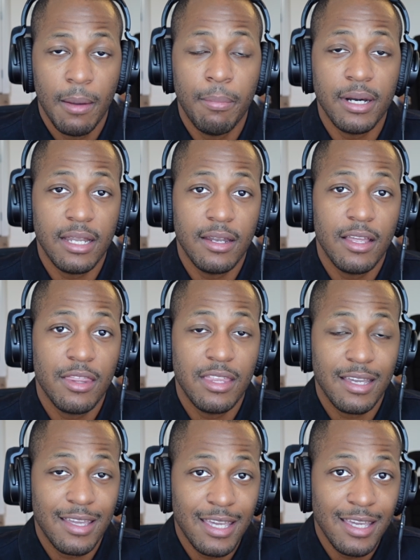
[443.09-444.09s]
But
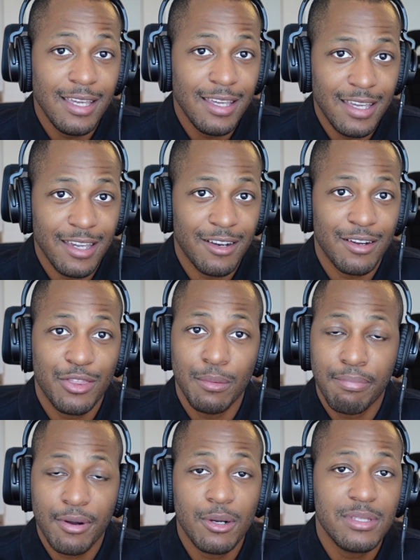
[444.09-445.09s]
the key here, the
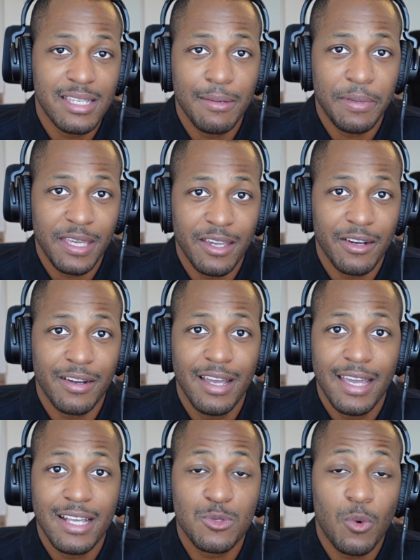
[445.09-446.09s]
pro tip here,
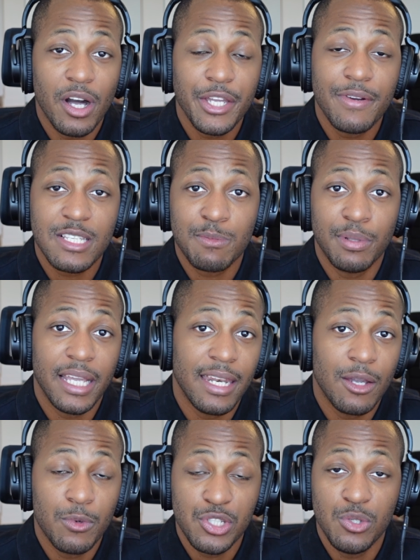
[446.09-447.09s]
is while you're
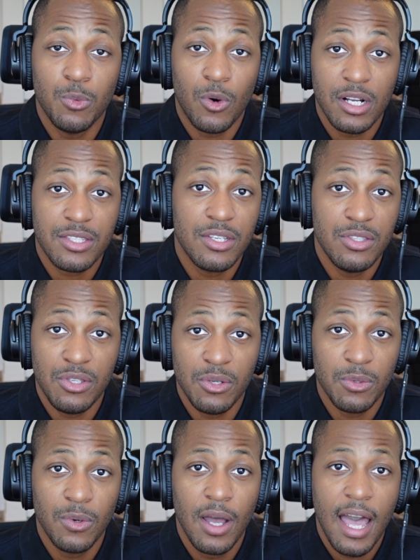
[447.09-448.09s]
explaining what you want to
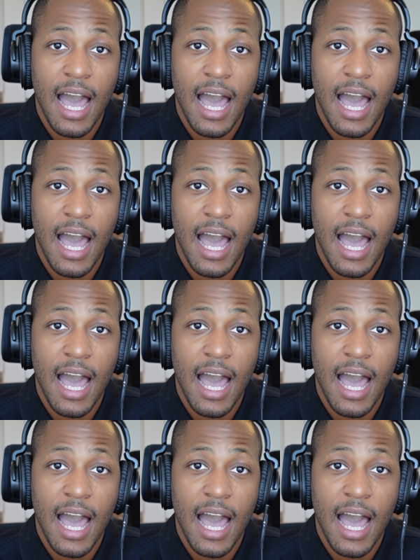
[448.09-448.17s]
do,